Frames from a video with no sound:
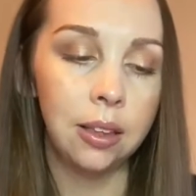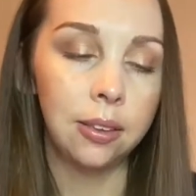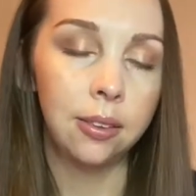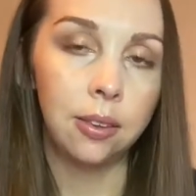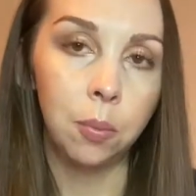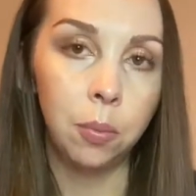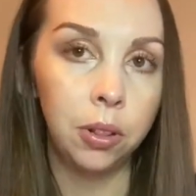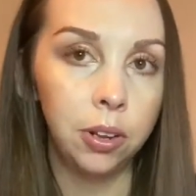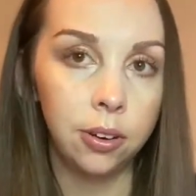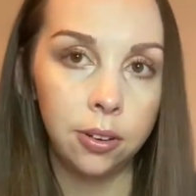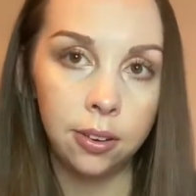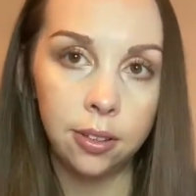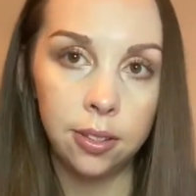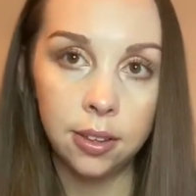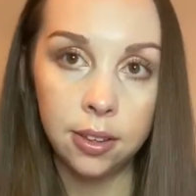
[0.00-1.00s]
similar
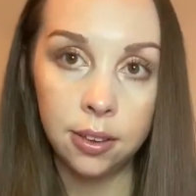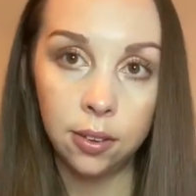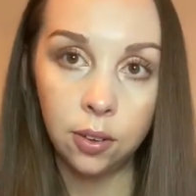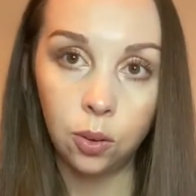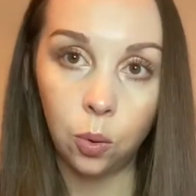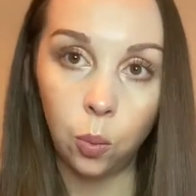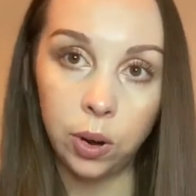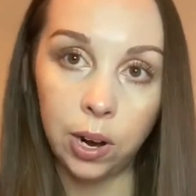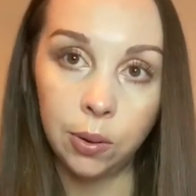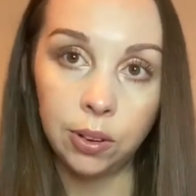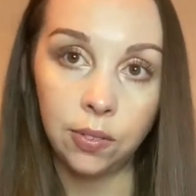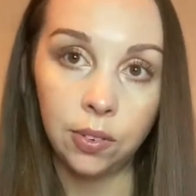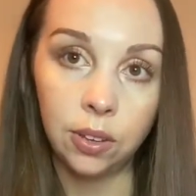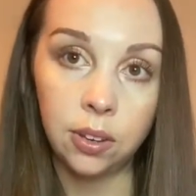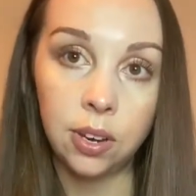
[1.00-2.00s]
to this when I was
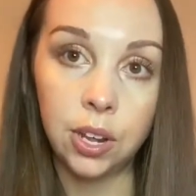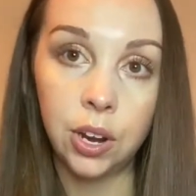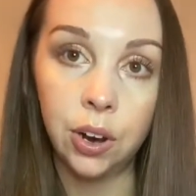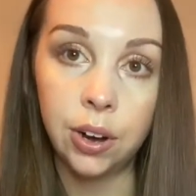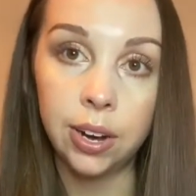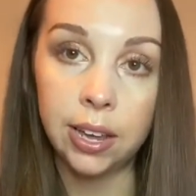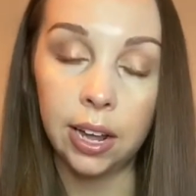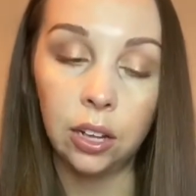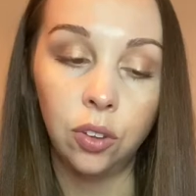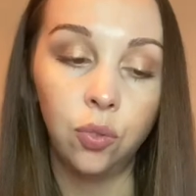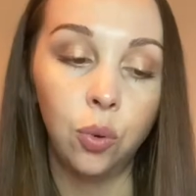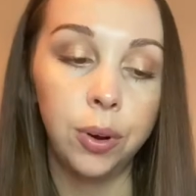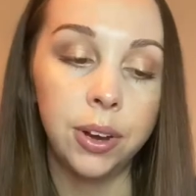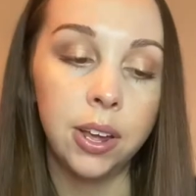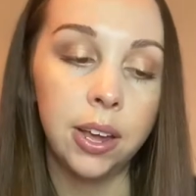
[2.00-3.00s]
visiting her in
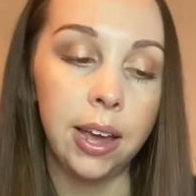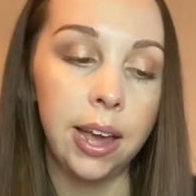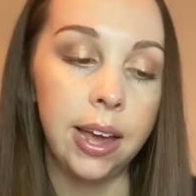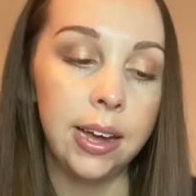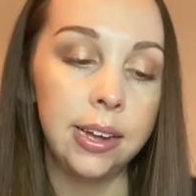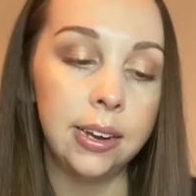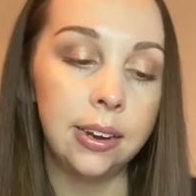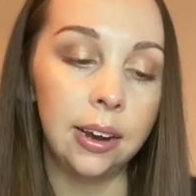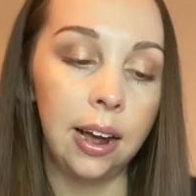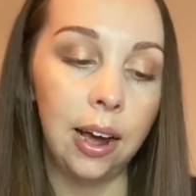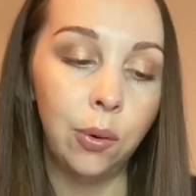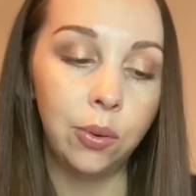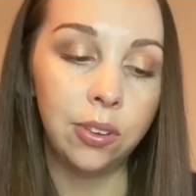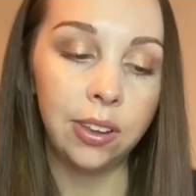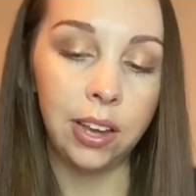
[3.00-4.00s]
California and I
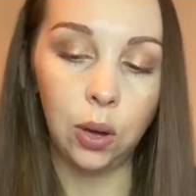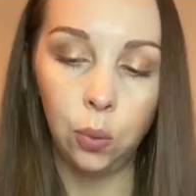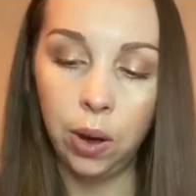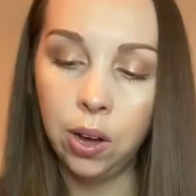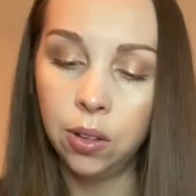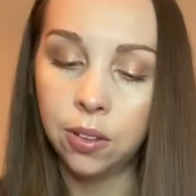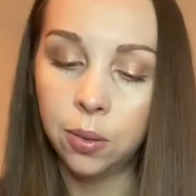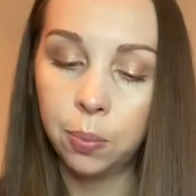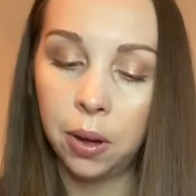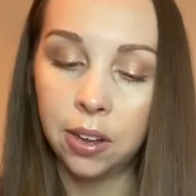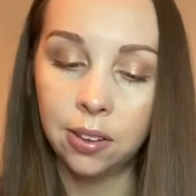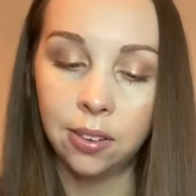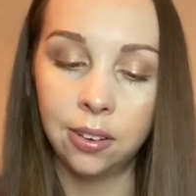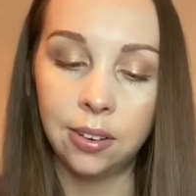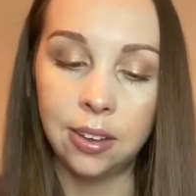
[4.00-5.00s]
was like, wow, this
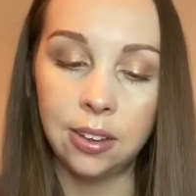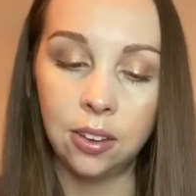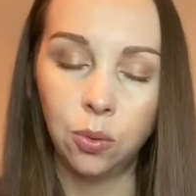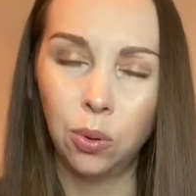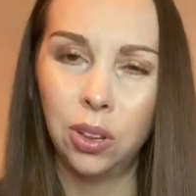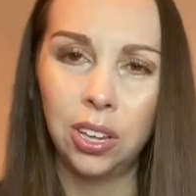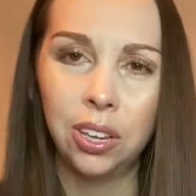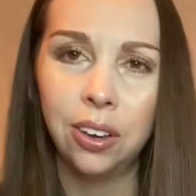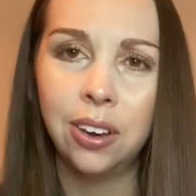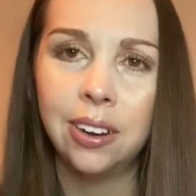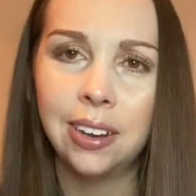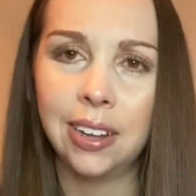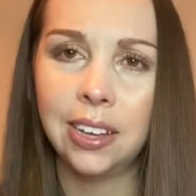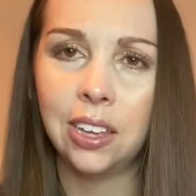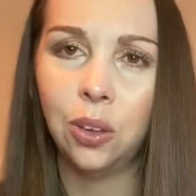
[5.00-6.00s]
pasta tastes really good.
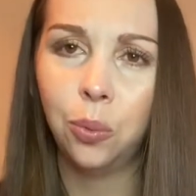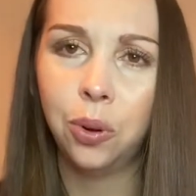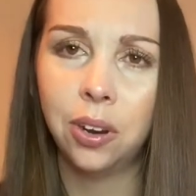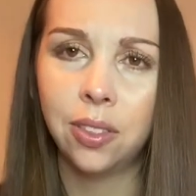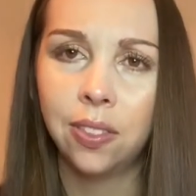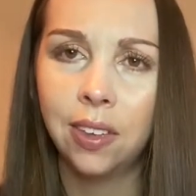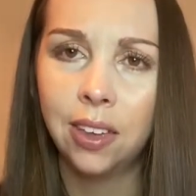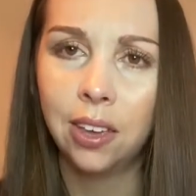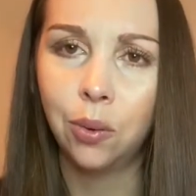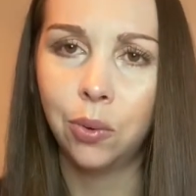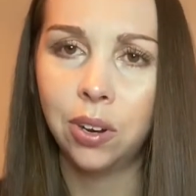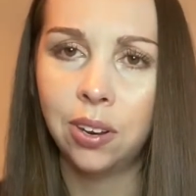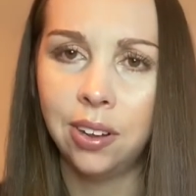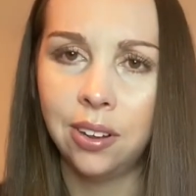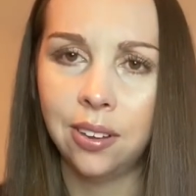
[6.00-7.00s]
Like you wouldn't think it would
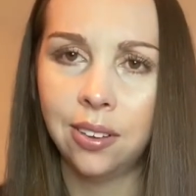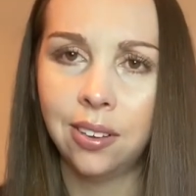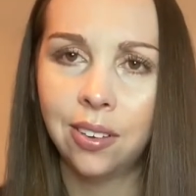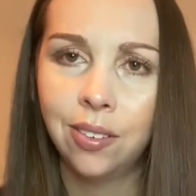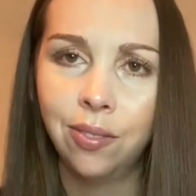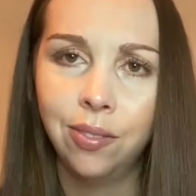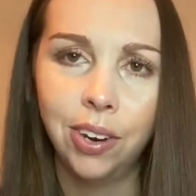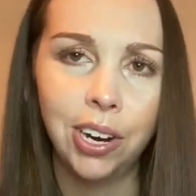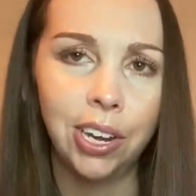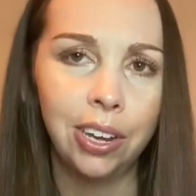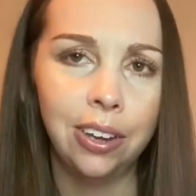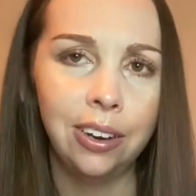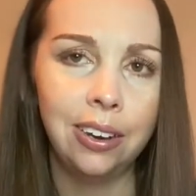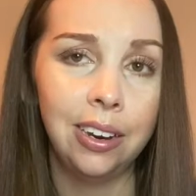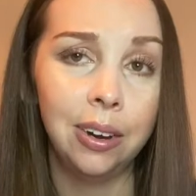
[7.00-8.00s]
taste very
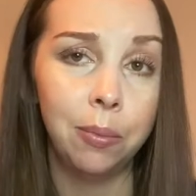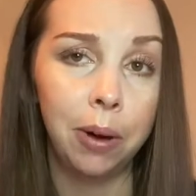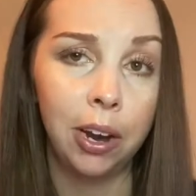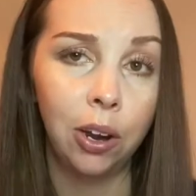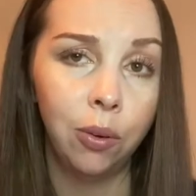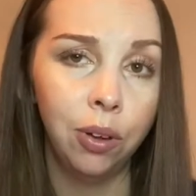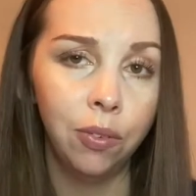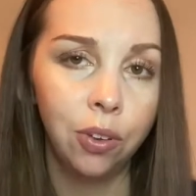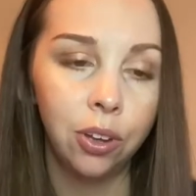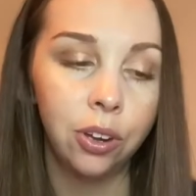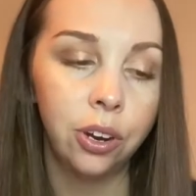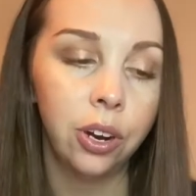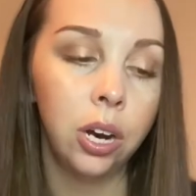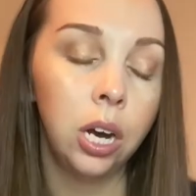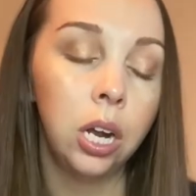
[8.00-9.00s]
good in a microwave
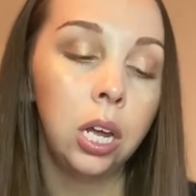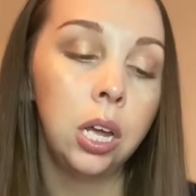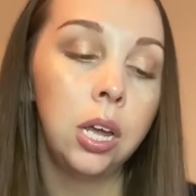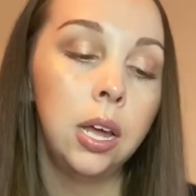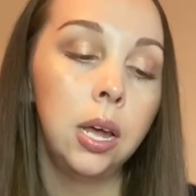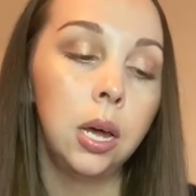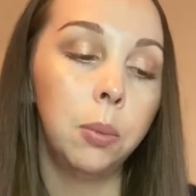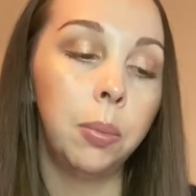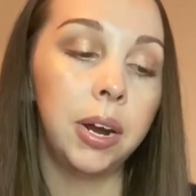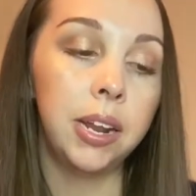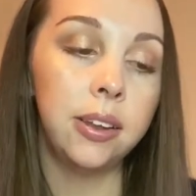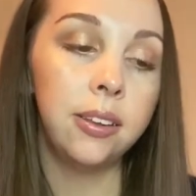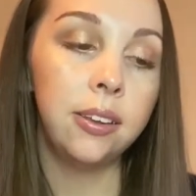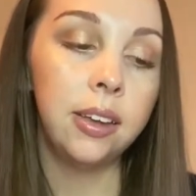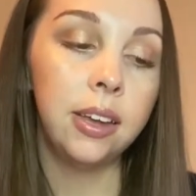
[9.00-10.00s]
cooker but
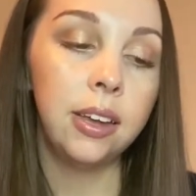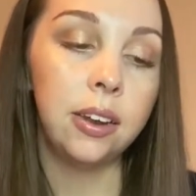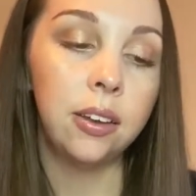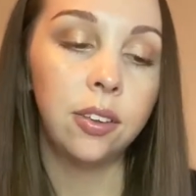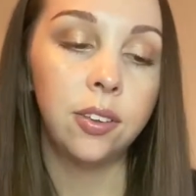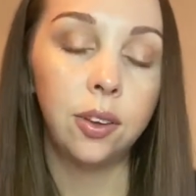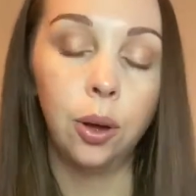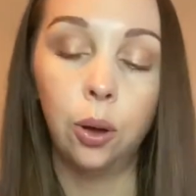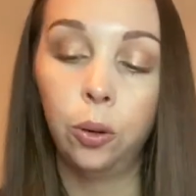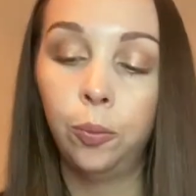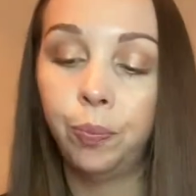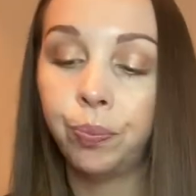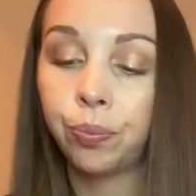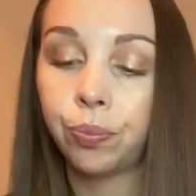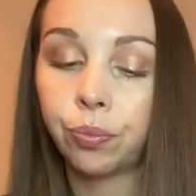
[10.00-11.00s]
it did. So
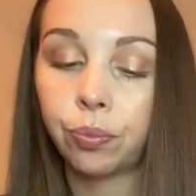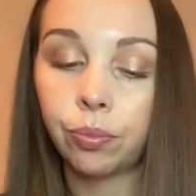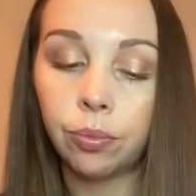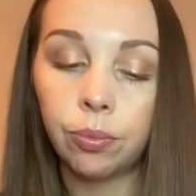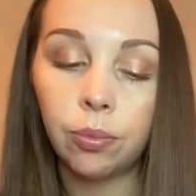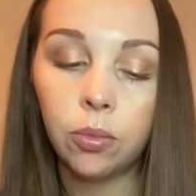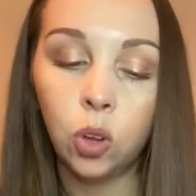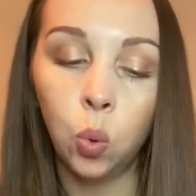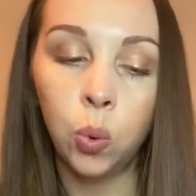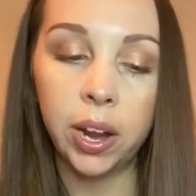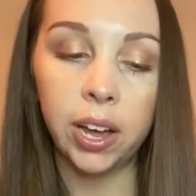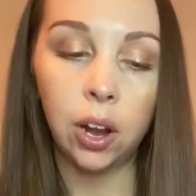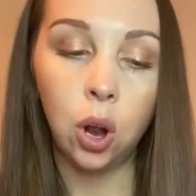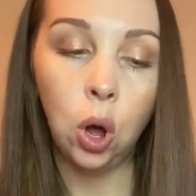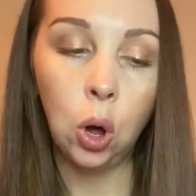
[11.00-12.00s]
when I
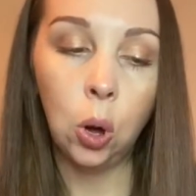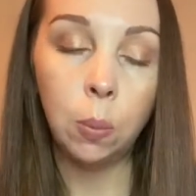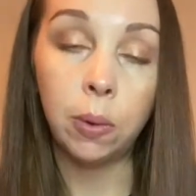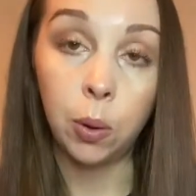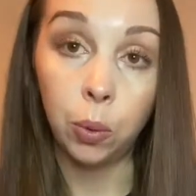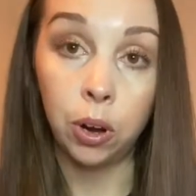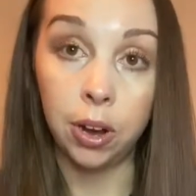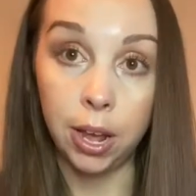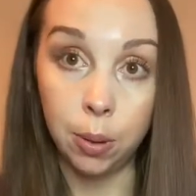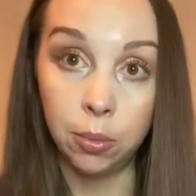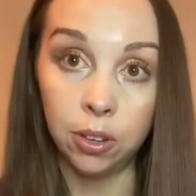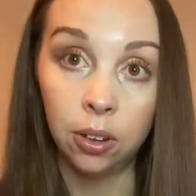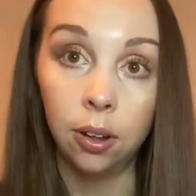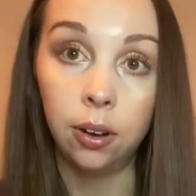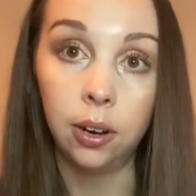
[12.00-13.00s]
got home, I went on
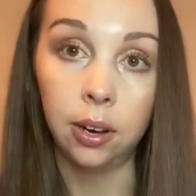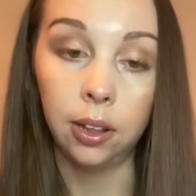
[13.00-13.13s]
Amazon and I